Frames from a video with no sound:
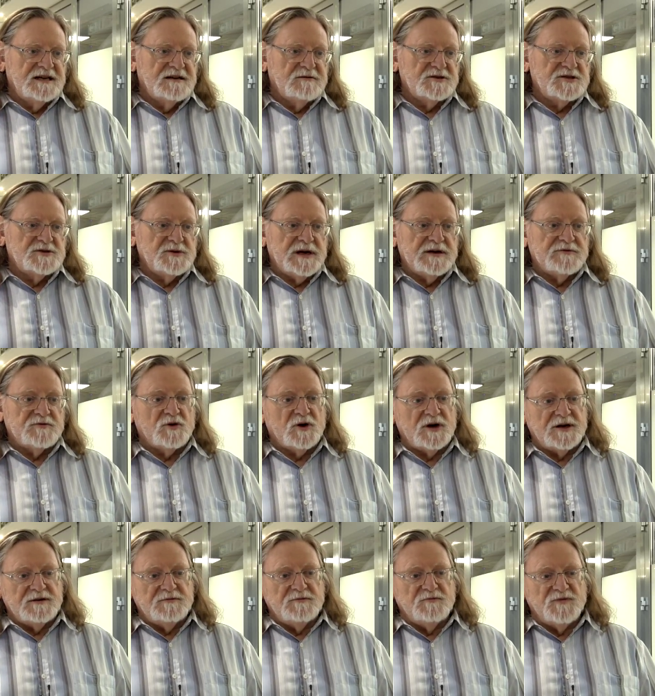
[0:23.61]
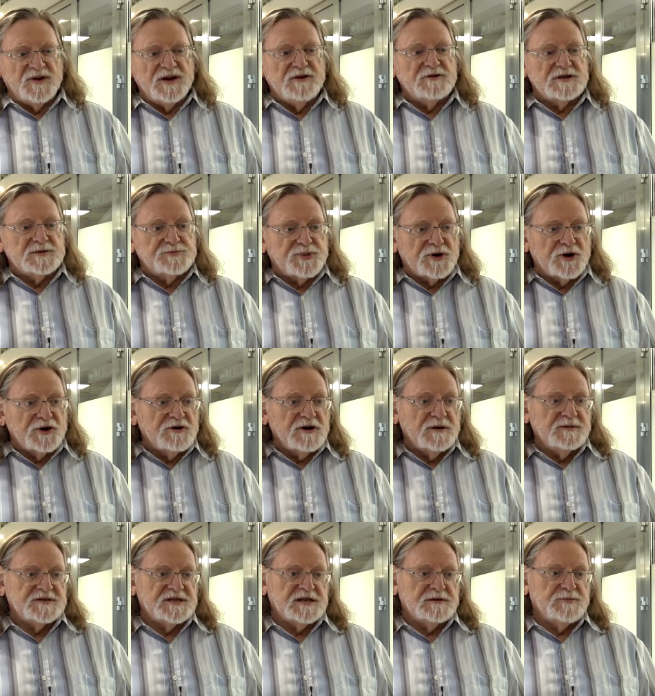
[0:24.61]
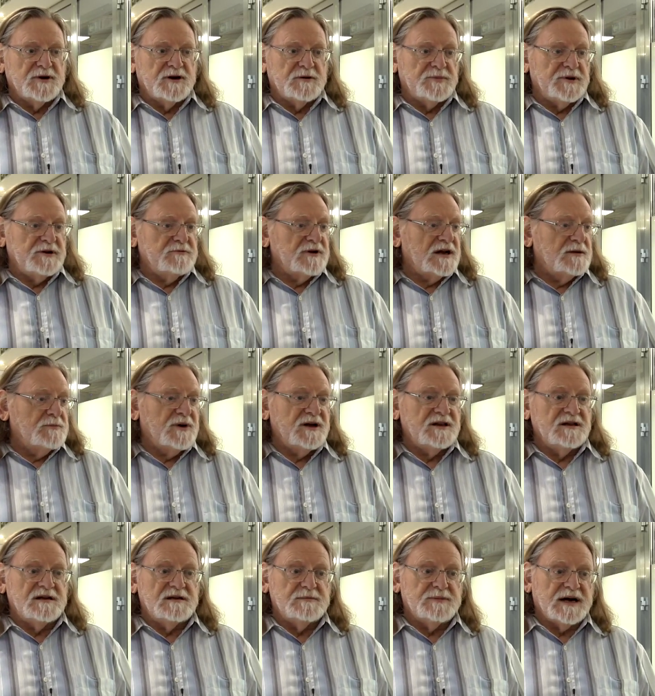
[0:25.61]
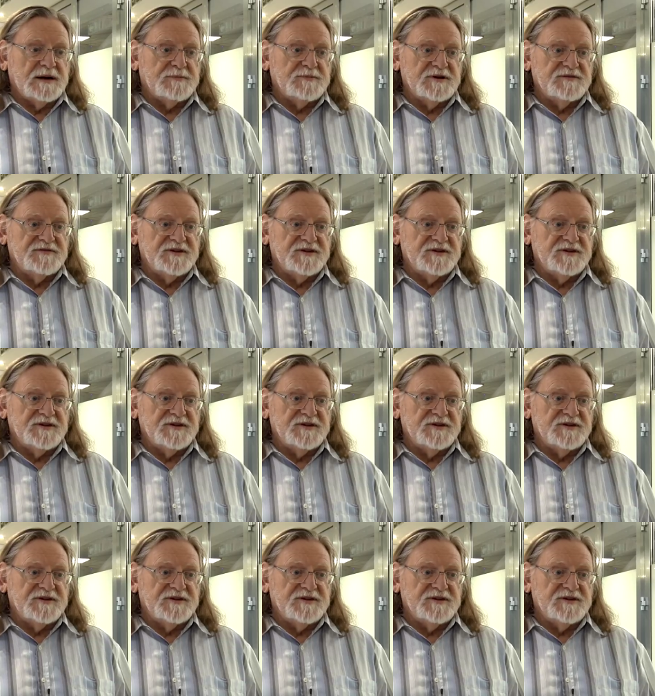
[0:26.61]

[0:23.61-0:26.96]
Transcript: which we have quite vigorous programs at the moment being run by the Department